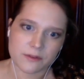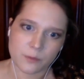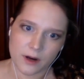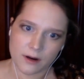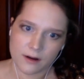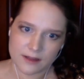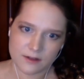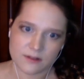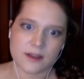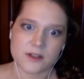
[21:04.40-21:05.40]
where, as
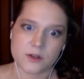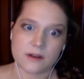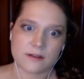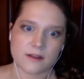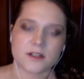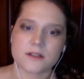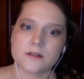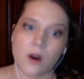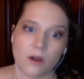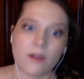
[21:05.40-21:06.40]
you say, Julian Assange is
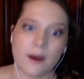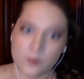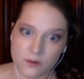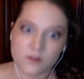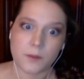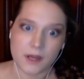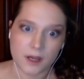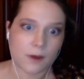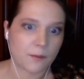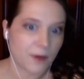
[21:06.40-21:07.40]
not allowed to speak
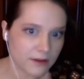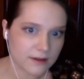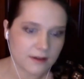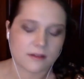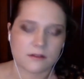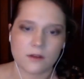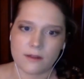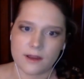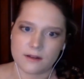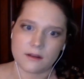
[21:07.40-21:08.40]
about politics. He's not
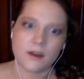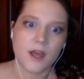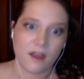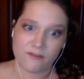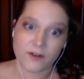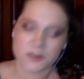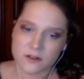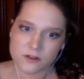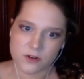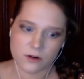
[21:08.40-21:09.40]
allowed to function
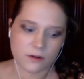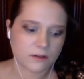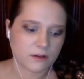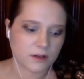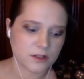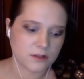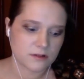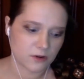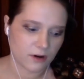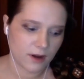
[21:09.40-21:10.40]
as a journalist. Could you
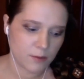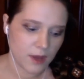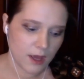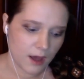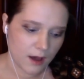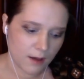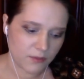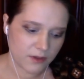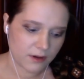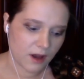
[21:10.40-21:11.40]
describe
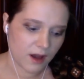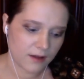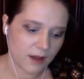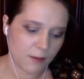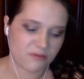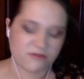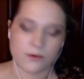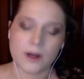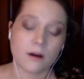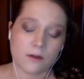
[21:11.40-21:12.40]
the type of
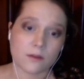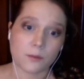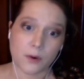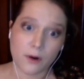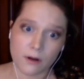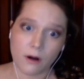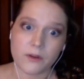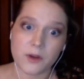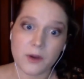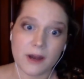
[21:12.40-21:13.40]
rigor in this protocol
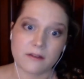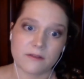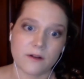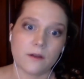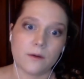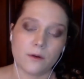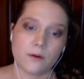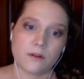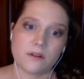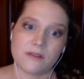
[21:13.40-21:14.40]
that you had to follow in
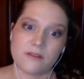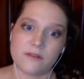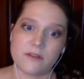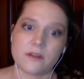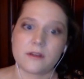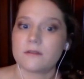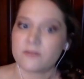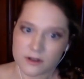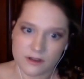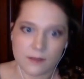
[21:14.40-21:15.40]
order to even visit,
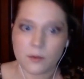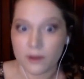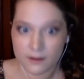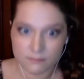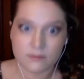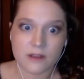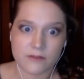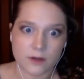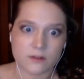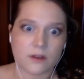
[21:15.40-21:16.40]
for example, like
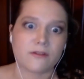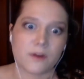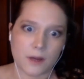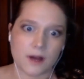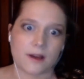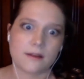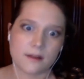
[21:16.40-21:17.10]
leaving your cell phone behind?